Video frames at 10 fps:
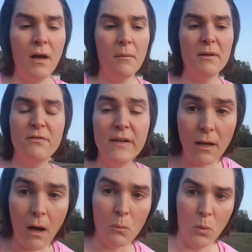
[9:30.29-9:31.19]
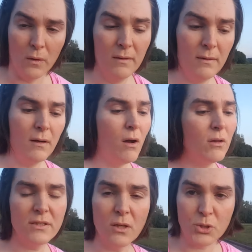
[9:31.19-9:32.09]
about the Vietnam War,
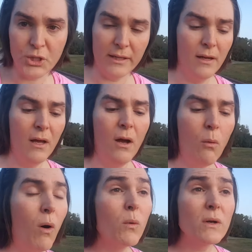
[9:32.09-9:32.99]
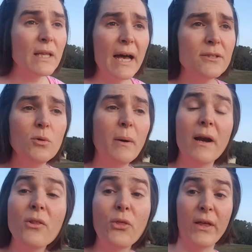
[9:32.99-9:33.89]
all this other shit, what we're lied to
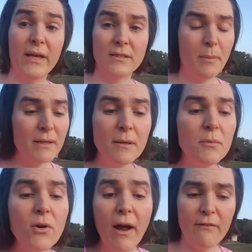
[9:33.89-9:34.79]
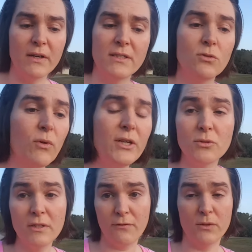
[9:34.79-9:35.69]
about other things, about demographics and
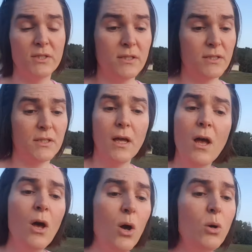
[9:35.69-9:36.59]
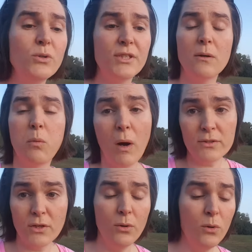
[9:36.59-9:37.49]
racial differences and who said
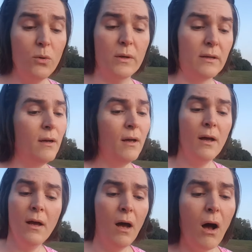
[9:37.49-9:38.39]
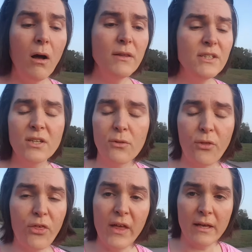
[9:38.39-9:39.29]
what to who, and all these
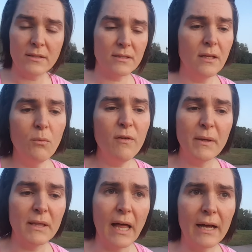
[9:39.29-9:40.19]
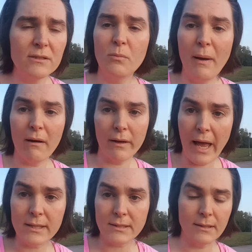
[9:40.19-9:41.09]
other things that we've been lied to about and
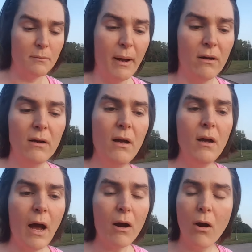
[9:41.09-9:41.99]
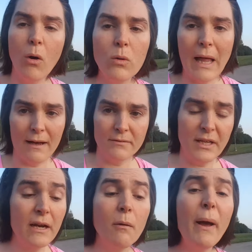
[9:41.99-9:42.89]
gaslit about our whole
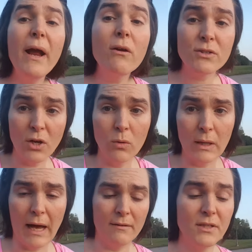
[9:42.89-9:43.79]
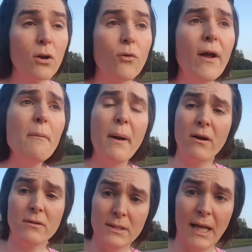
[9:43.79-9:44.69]
lives, and our parents' whole lives, and our
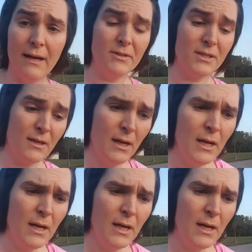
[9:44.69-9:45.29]
grandparents' lives.